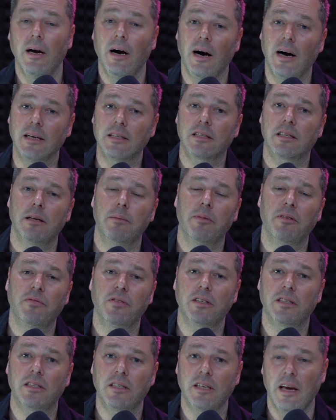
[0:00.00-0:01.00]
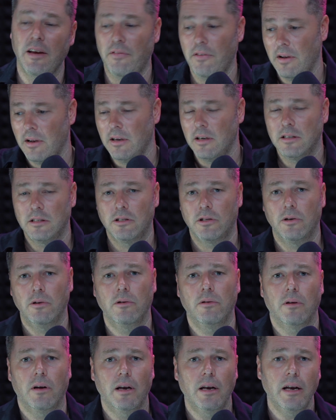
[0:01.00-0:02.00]
Ask them if it's safe
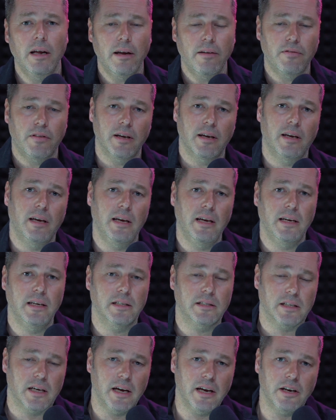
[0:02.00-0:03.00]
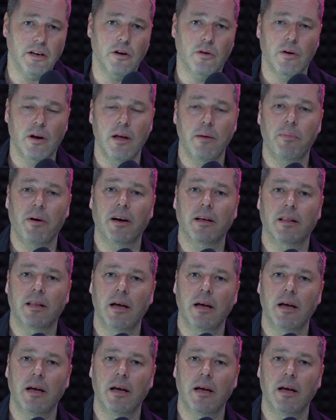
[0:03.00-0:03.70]
to leave the keys in your e-bike.